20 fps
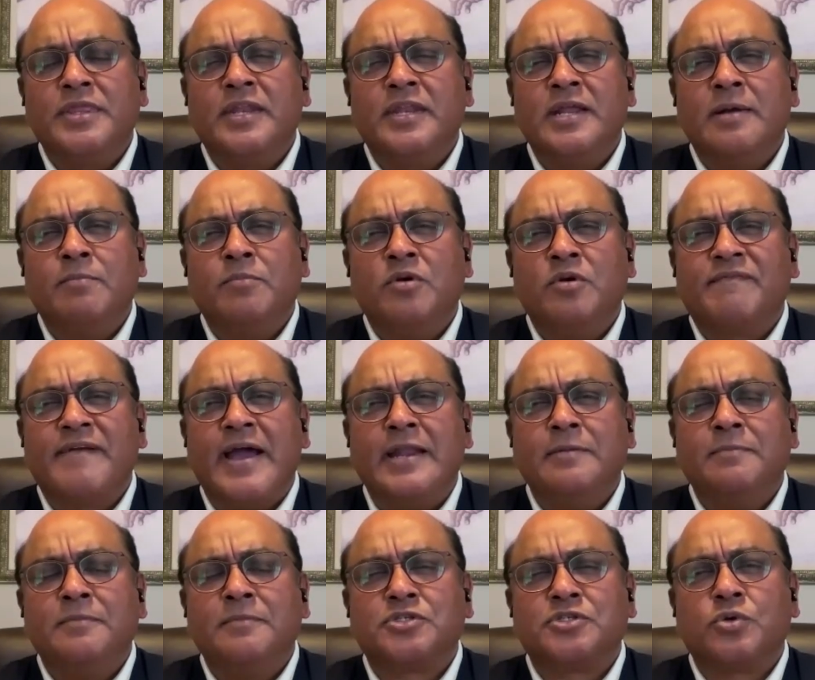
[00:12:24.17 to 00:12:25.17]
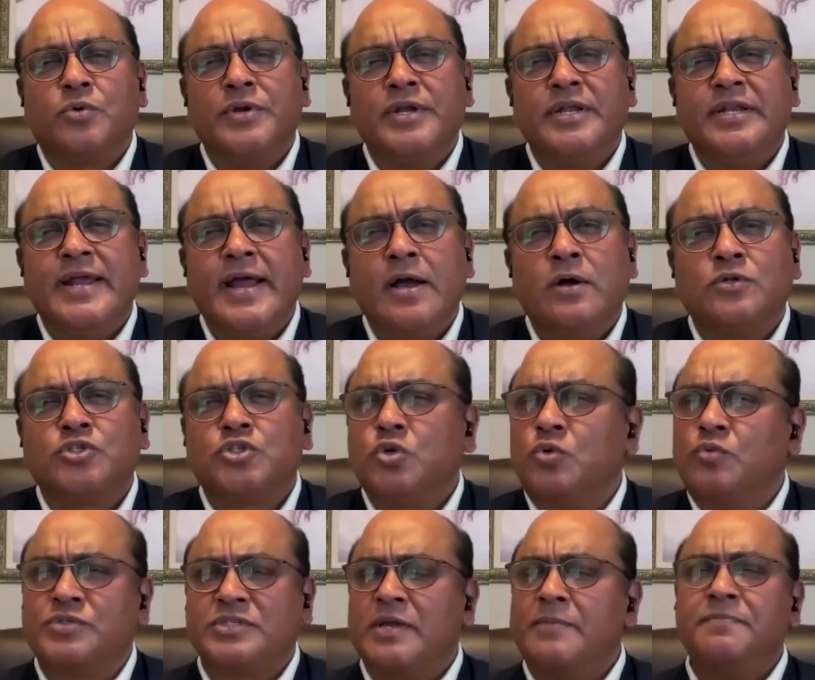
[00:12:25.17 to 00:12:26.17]
the number of animals going down.
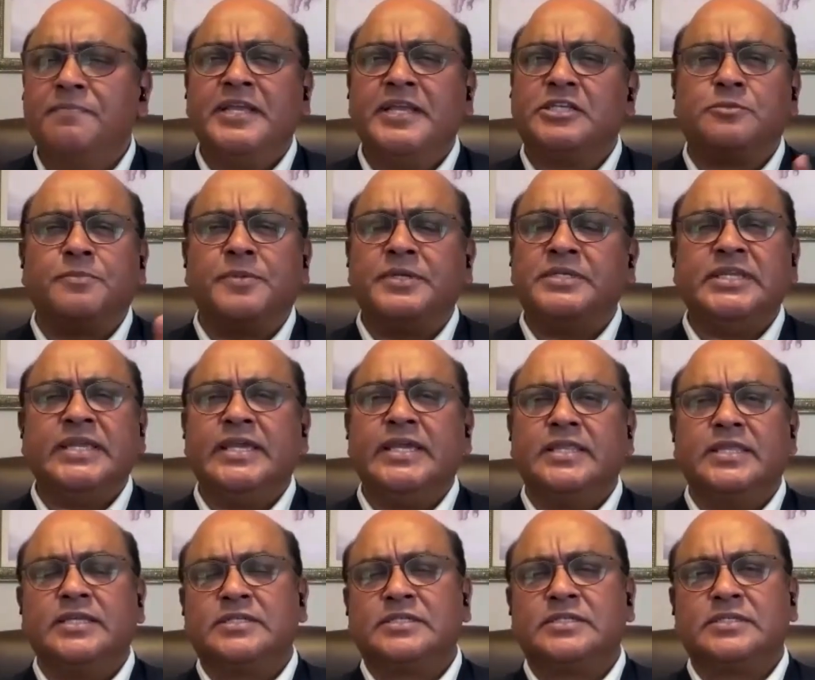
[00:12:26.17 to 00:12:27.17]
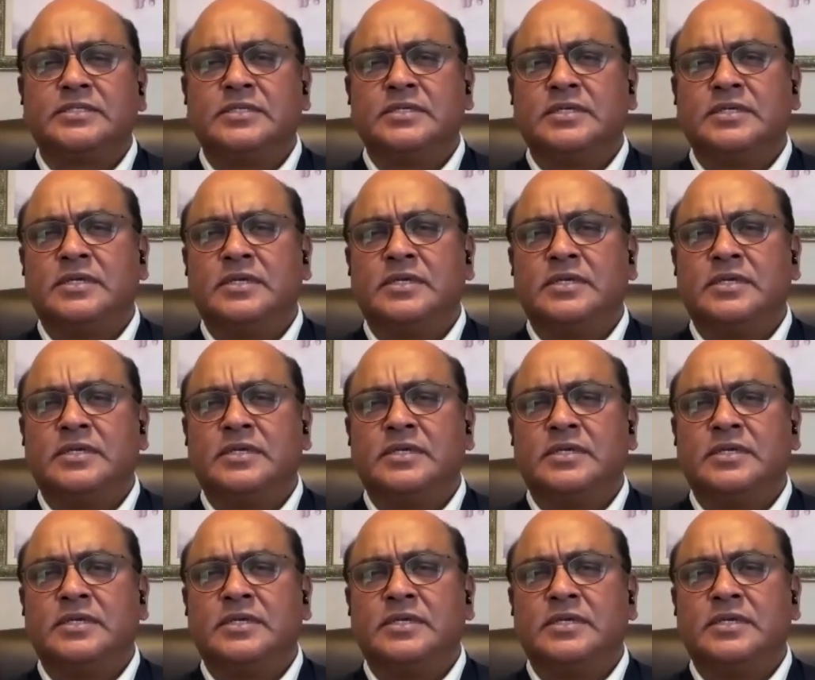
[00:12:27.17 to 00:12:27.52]
So something's missing in this.